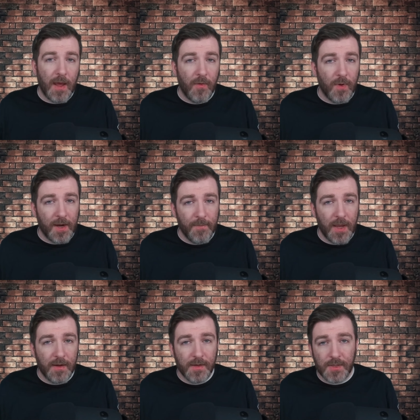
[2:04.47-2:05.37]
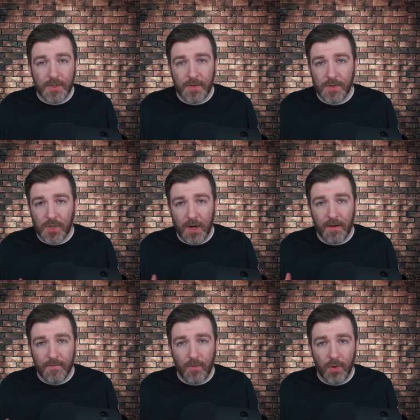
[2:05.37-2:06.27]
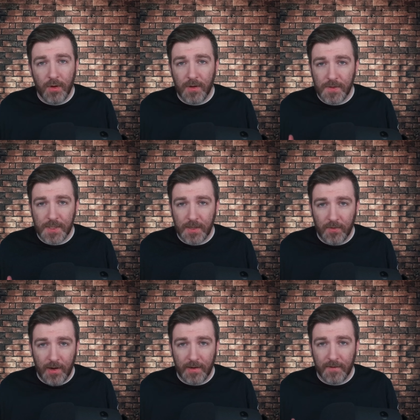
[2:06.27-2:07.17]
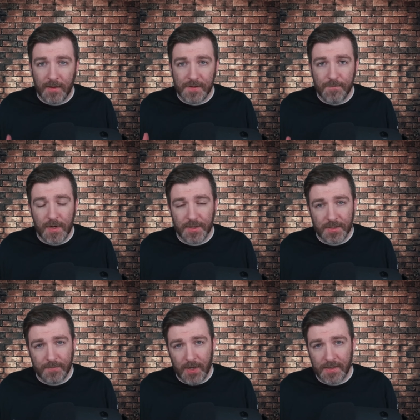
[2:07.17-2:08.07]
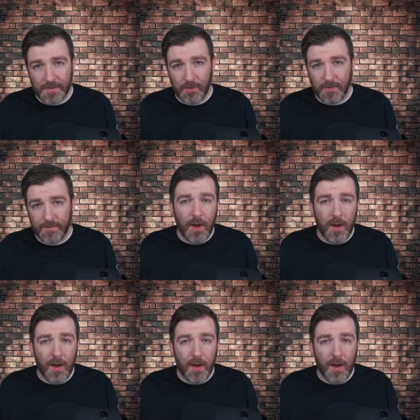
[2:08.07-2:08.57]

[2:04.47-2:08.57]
I recommend to try and avoid using credit as much as possible.